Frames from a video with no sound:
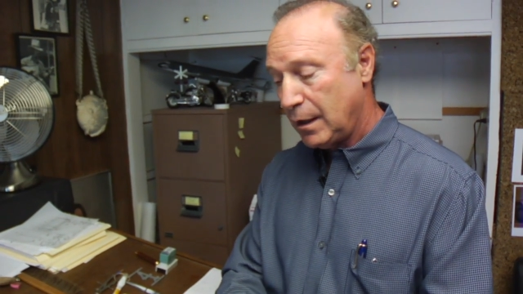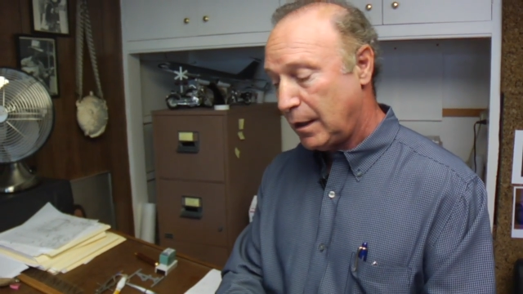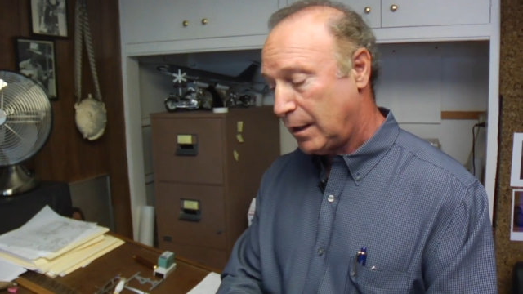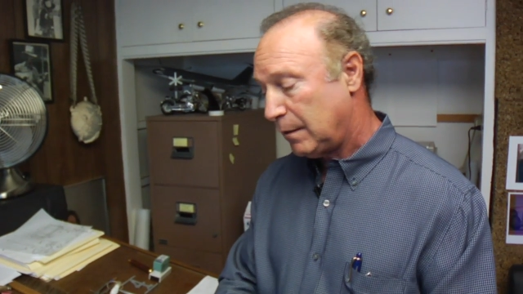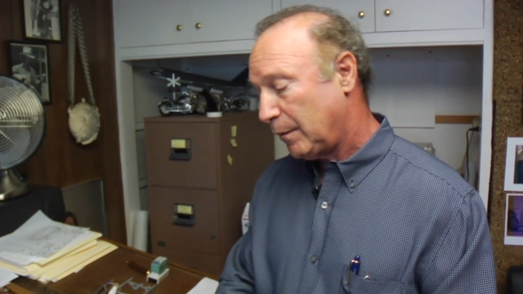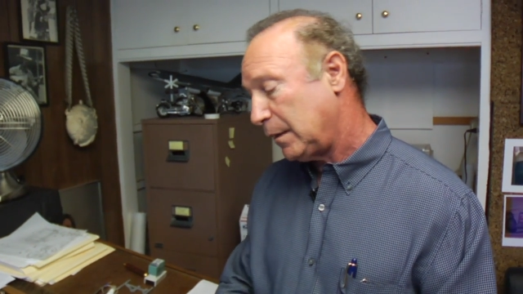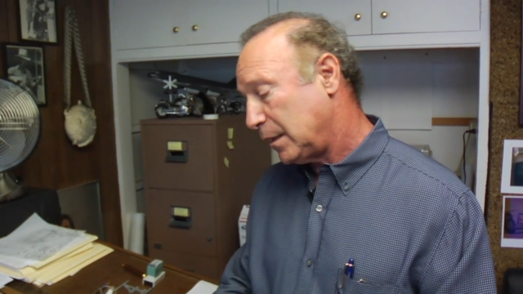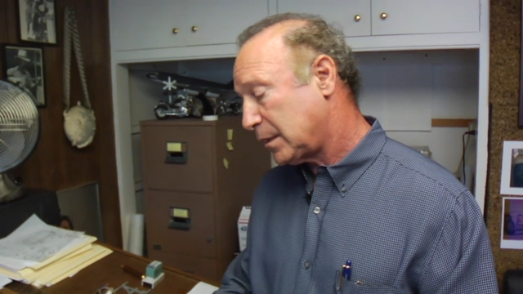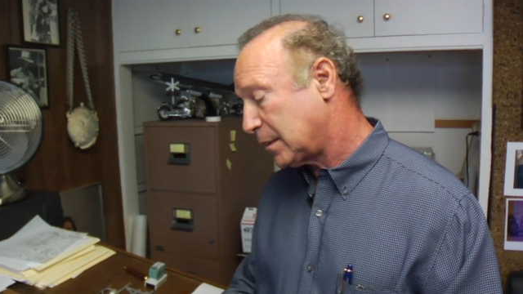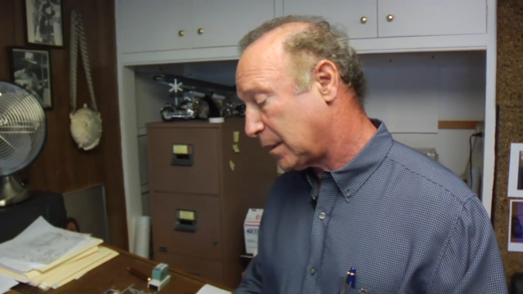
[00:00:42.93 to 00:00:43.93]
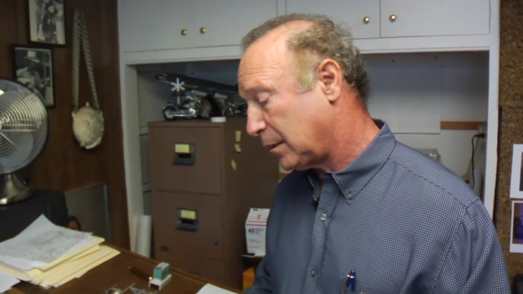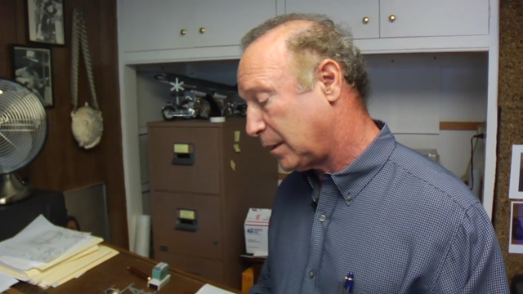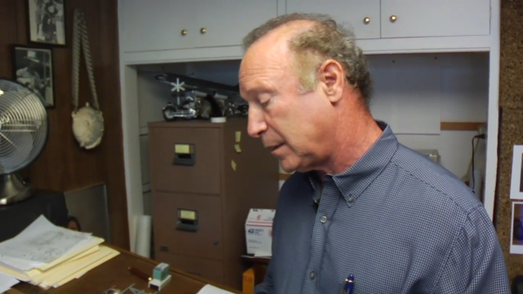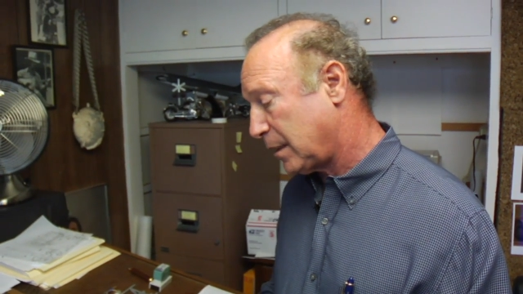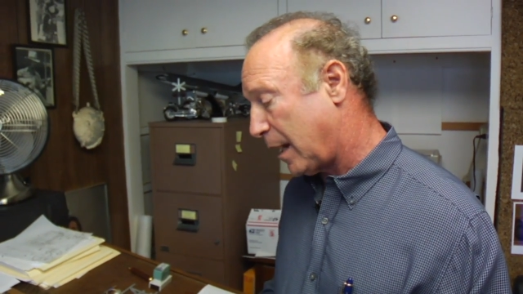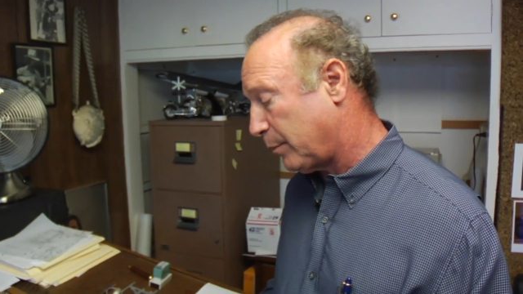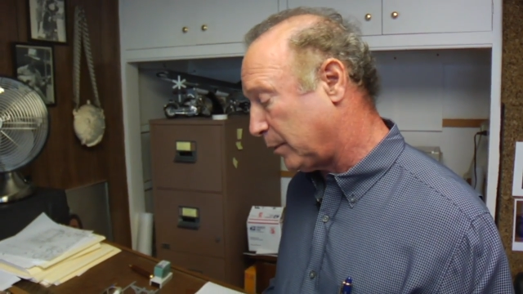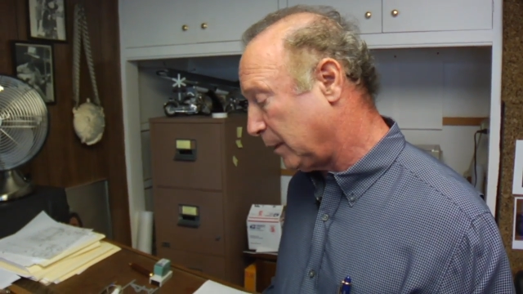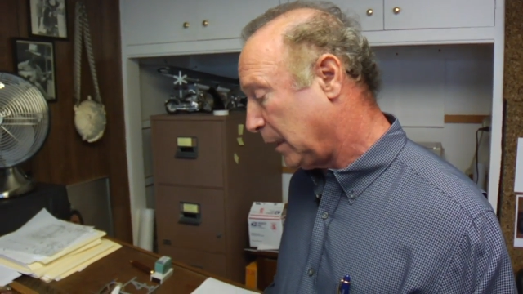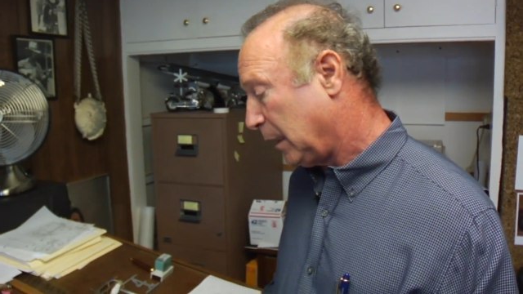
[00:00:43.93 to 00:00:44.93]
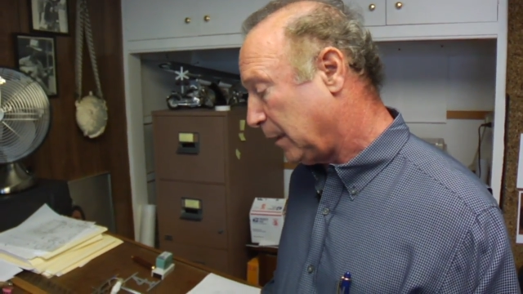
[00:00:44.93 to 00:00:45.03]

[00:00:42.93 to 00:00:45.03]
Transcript: And this is a good example.